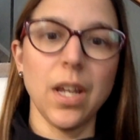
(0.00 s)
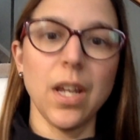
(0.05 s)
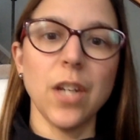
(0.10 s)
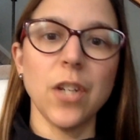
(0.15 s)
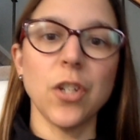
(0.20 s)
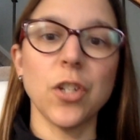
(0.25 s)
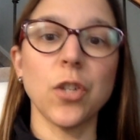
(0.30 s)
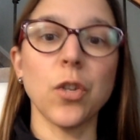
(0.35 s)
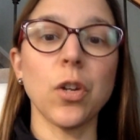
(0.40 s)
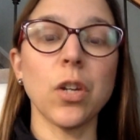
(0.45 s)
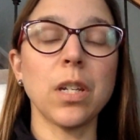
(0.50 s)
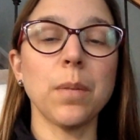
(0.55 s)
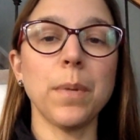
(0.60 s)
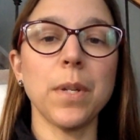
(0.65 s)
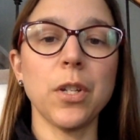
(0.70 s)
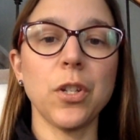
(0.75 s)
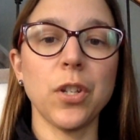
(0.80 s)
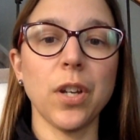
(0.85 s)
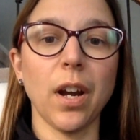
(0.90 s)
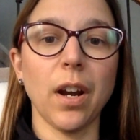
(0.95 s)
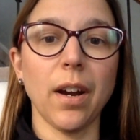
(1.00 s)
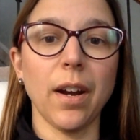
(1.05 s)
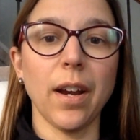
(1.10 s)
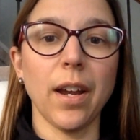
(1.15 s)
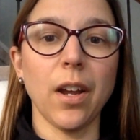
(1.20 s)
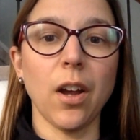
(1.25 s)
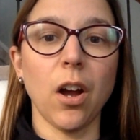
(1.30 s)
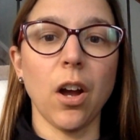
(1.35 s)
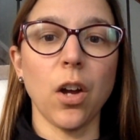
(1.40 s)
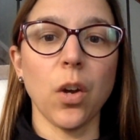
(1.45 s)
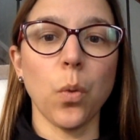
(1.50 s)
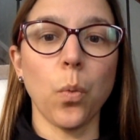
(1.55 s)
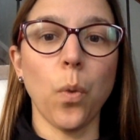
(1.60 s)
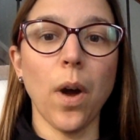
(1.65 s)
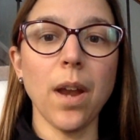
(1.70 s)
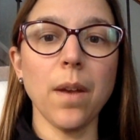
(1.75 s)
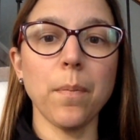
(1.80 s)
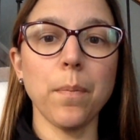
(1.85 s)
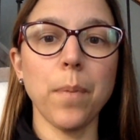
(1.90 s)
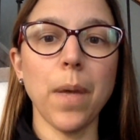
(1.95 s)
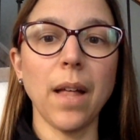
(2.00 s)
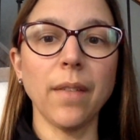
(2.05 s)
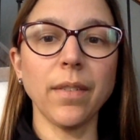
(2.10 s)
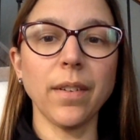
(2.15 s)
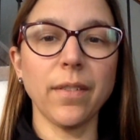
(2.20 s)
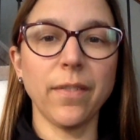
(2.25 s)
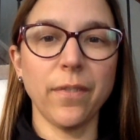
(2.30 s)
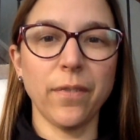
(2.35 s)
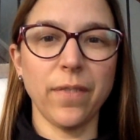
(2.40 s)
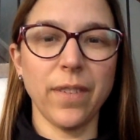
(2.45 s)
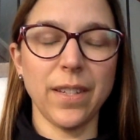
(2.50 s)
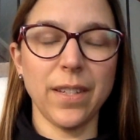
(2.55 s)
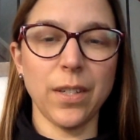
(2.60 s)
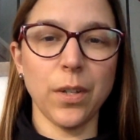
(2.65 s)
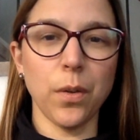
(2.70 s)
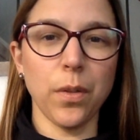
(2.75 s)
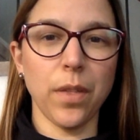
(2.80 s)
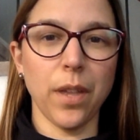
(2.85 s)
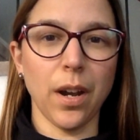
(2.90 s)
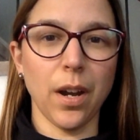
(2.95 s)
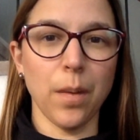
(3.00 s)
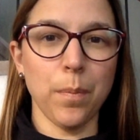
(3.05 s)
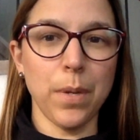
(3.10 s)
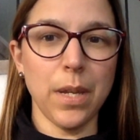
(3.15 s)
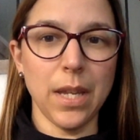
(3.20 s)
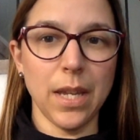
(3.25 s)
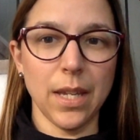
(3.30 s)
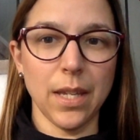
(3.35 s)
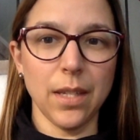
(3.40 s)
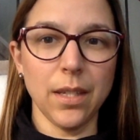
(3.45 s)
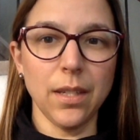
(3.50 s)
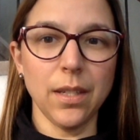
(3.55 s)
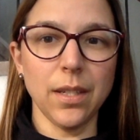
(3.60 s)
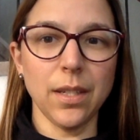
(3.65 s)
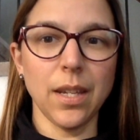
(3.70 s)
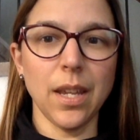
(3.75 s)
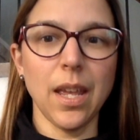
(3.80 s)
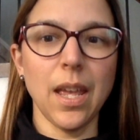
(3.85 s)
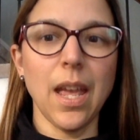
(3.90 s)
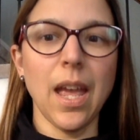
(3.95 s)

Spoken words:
She's going to be sharing on what pelvic physiotherapy is